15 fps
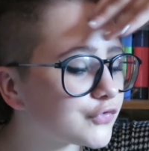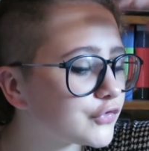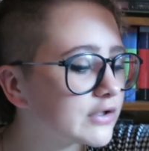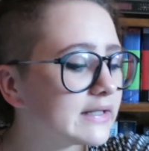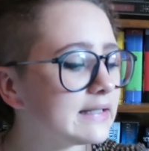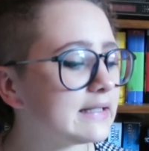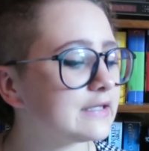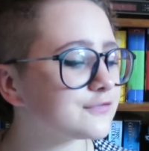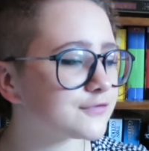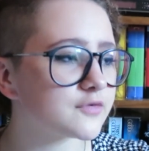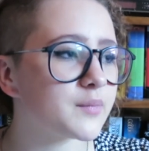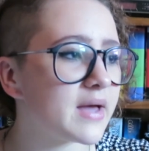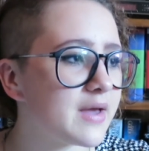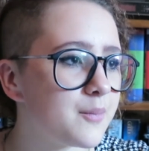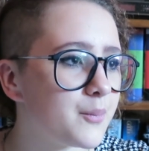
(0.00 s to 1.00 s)
freely
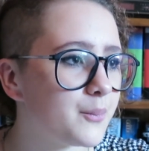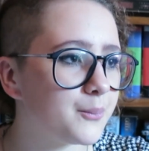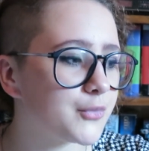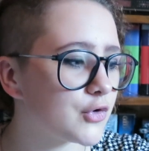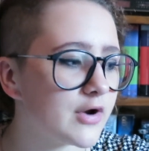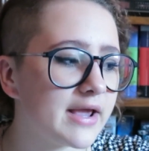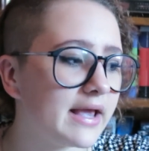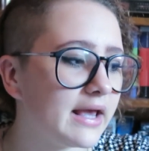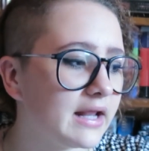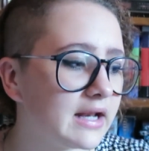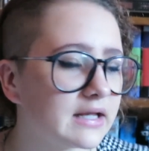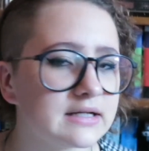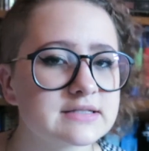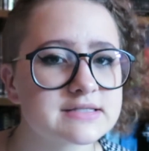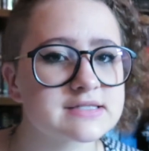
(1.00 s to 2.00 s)
from my brain
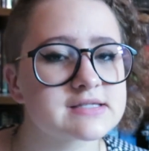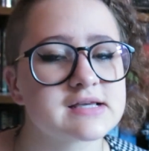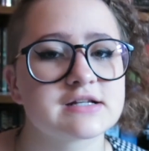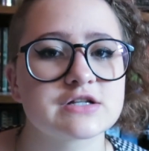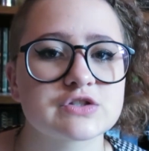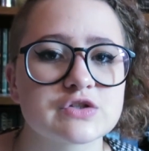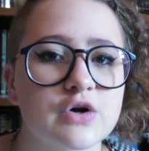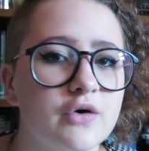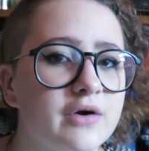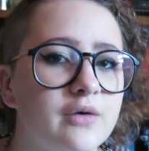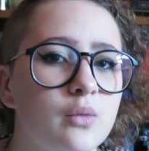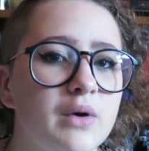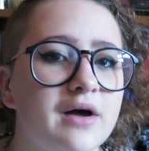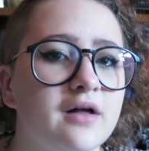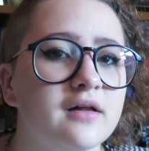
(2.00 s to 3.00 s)
and it's going
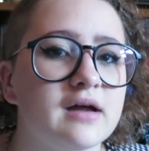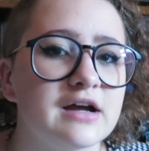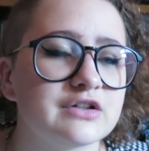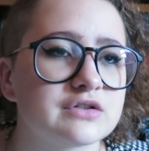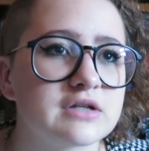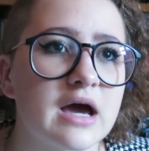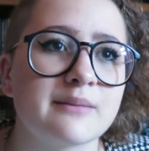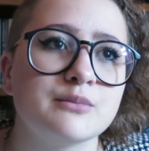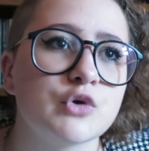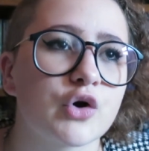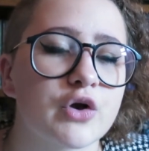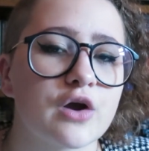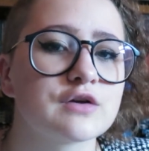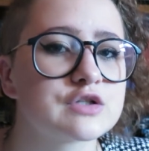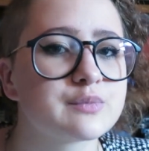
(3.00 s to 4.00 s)
well, I'm not
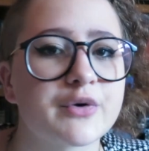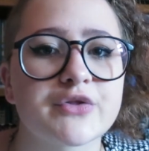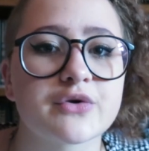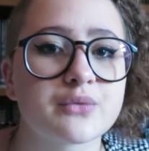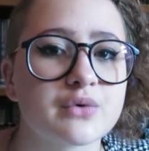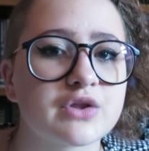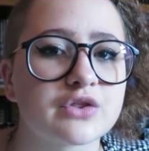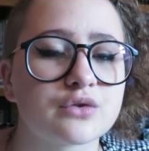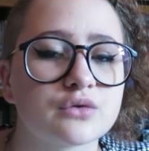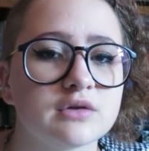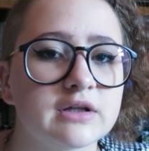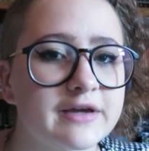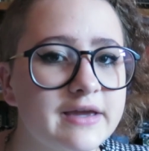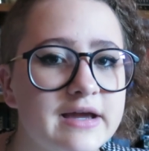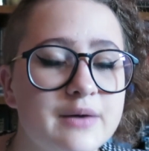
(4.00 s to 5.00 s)
going to bother with
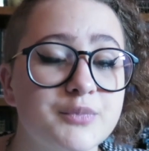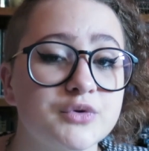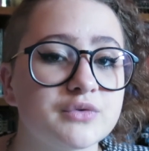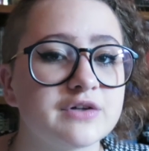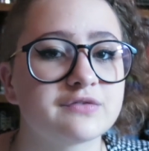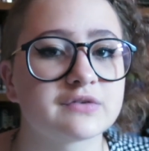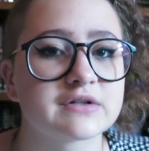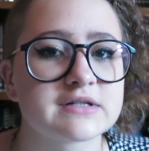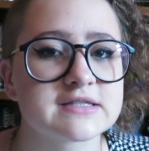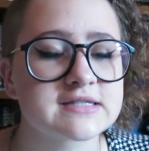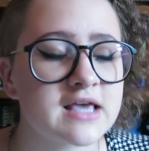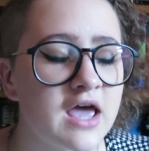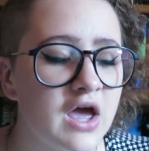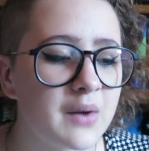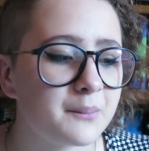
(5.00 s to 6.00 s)
looking up a reference.
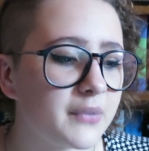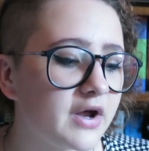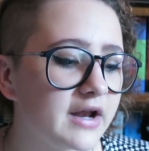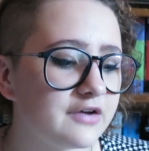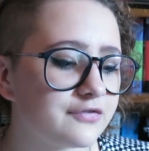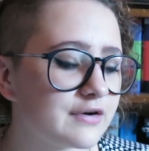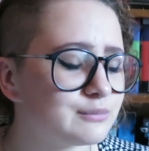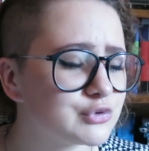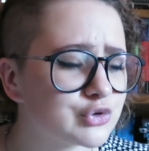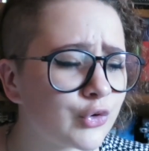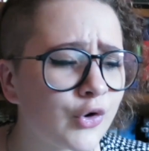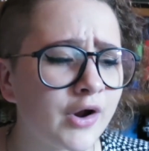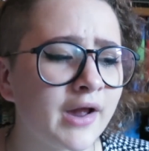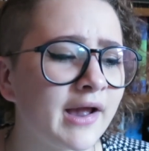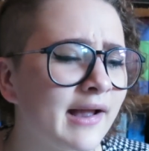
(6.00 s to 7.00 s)
But if I'm
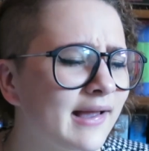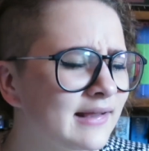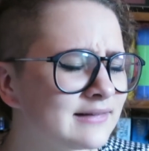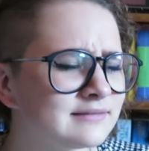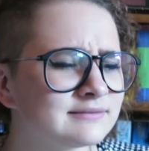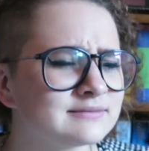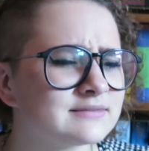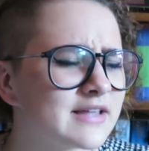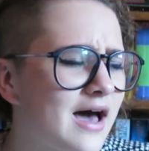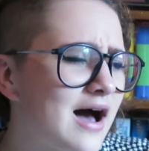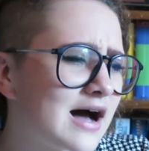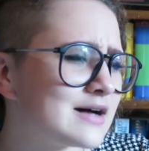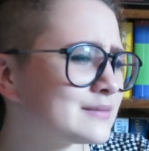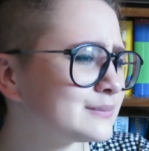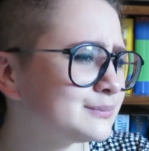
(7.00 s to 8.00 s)
drawing and the
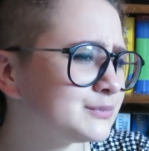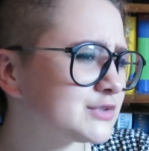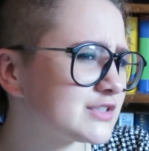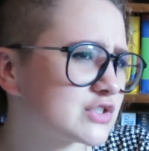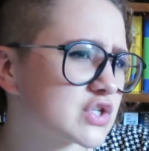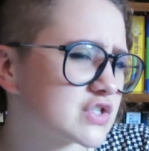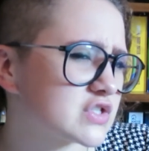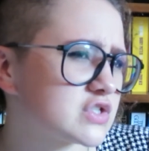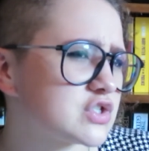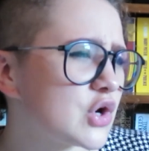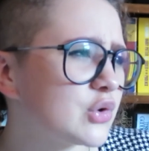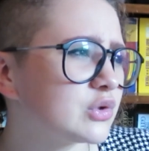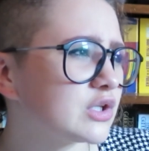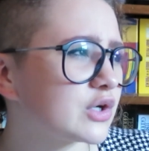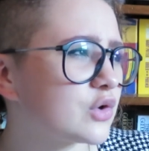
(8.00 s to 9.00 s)
arms just
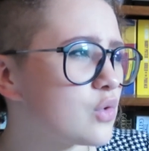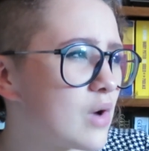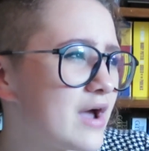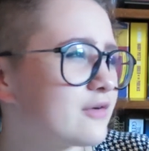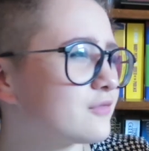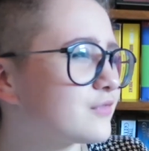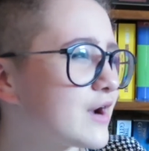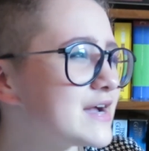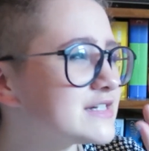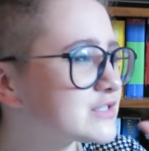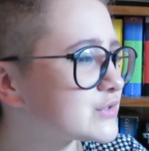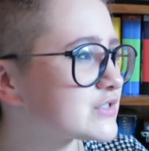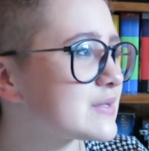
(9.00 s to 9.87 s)
don't look quite right or